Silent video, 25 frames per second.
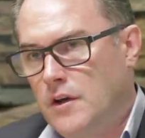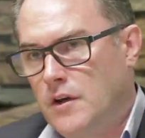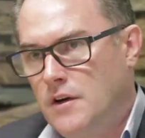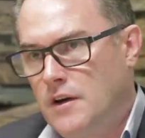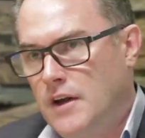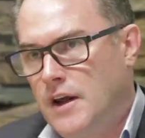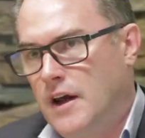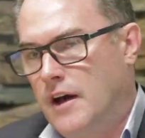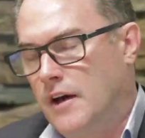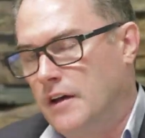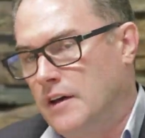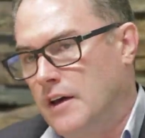
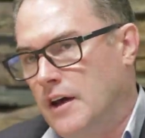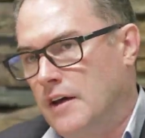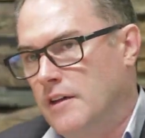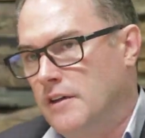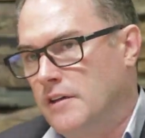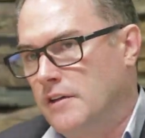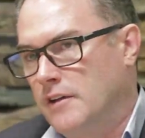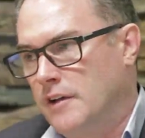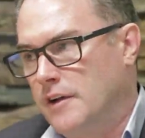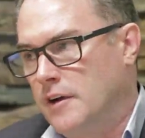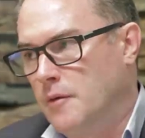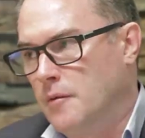Now, okay,
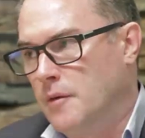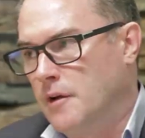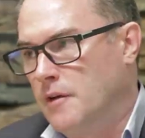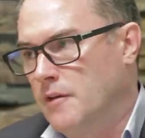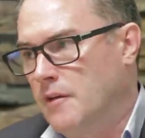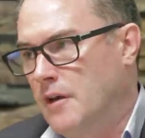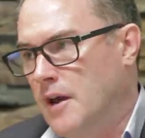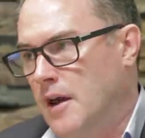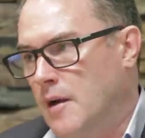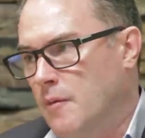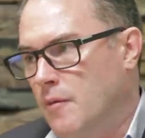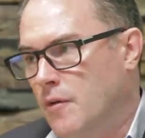there's a little bit
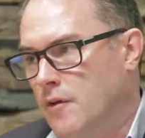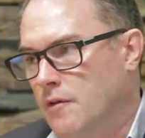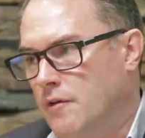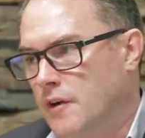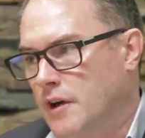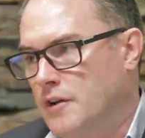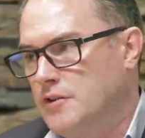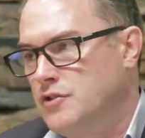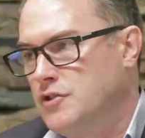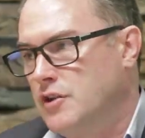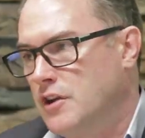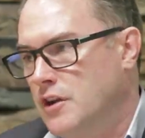of camera
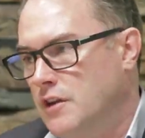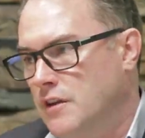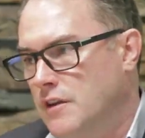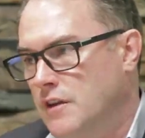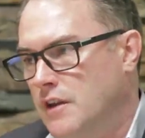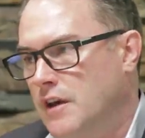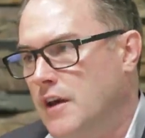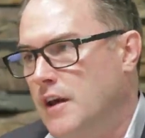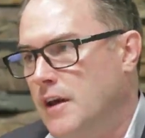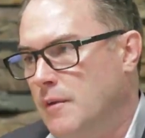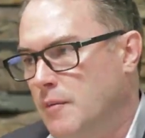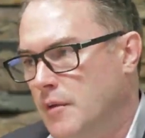fudging in
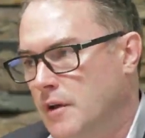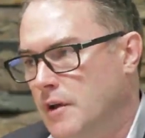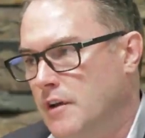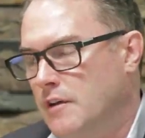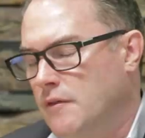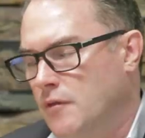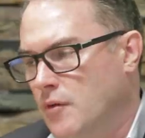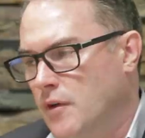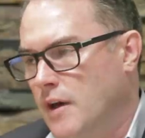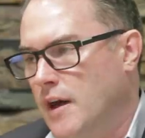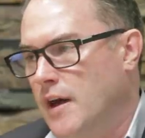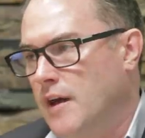there, but
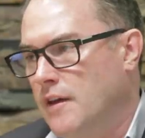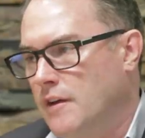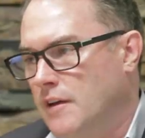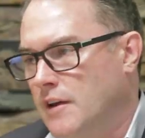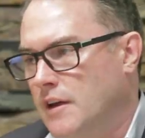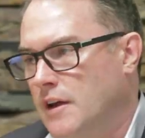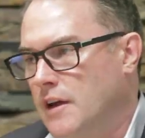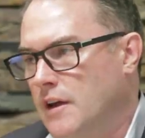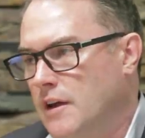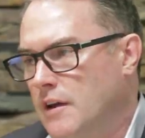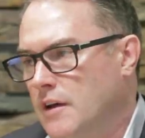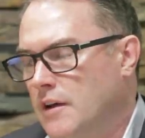in
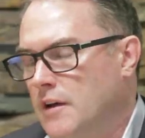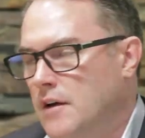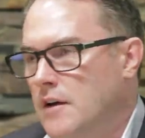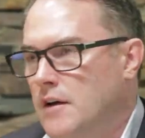reality,